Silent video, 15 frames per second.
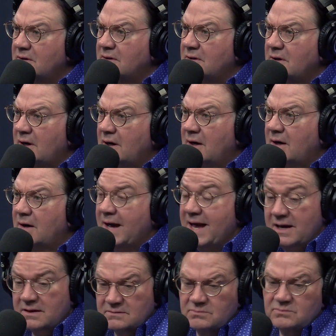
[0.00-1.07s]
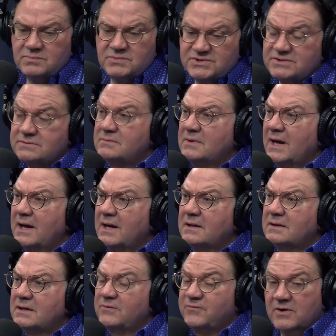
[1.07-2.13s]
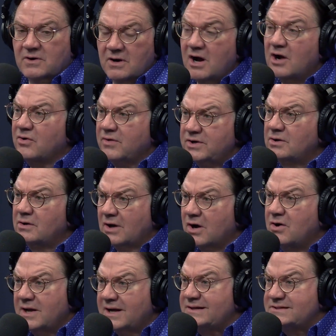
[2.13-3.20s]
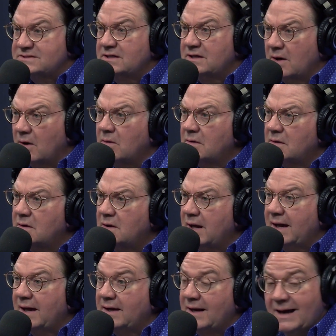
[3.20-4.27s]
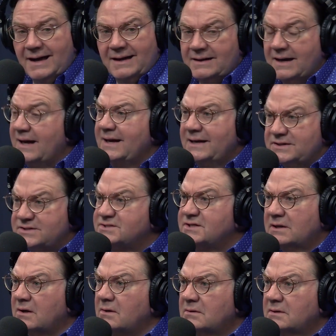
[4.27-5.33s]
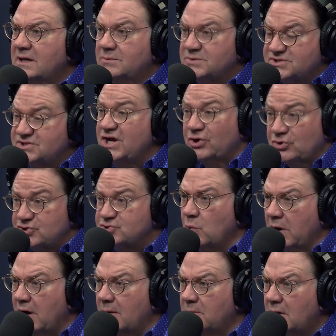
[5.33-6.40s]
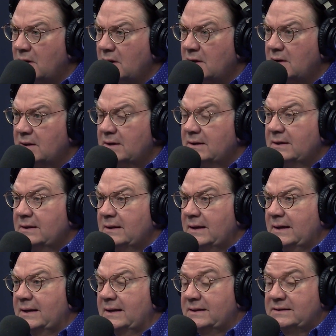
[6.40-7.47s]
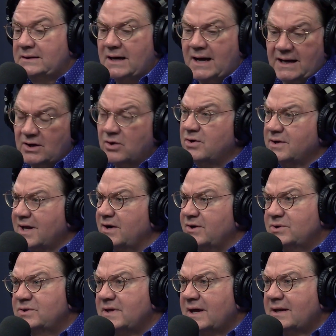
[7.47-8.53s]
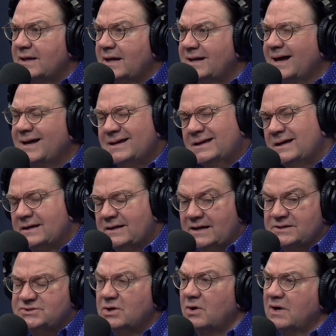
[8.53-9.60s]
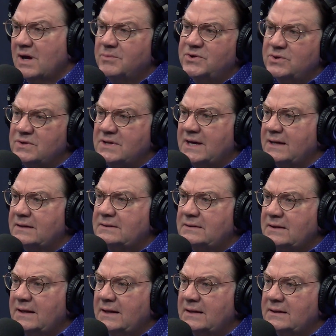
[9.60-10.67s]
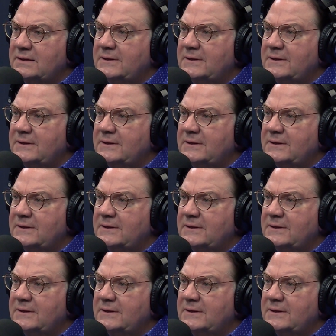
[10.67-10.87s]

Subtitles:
and if you're hungry, you'll learn how to sell. And I had to sell. It was sink or swim, and I learned how to do that. And I saw him do that. And